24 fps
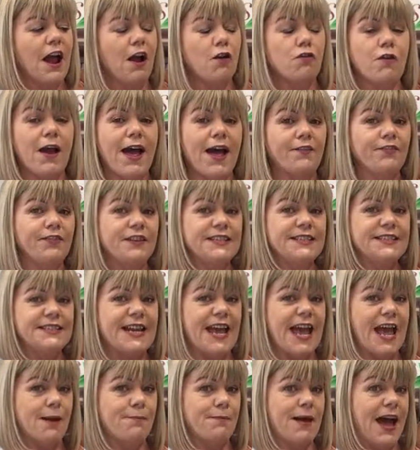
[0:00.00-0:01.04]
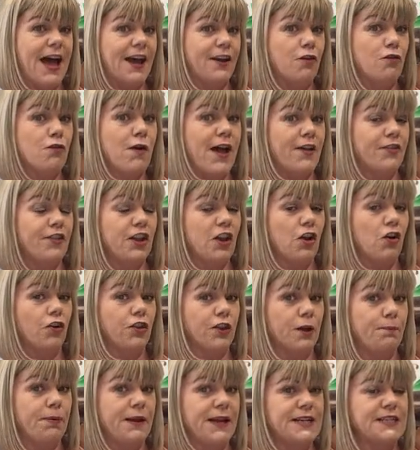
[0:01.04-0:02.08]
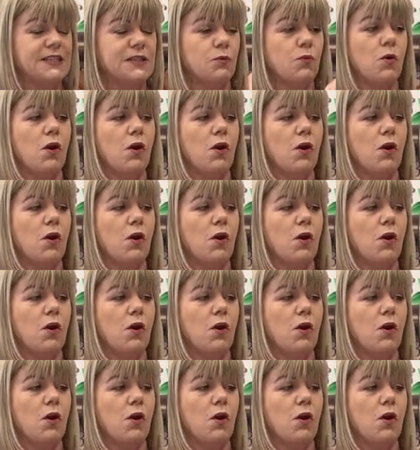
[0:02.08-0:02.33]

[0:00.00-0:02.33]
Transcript: around the stem and around the other piece of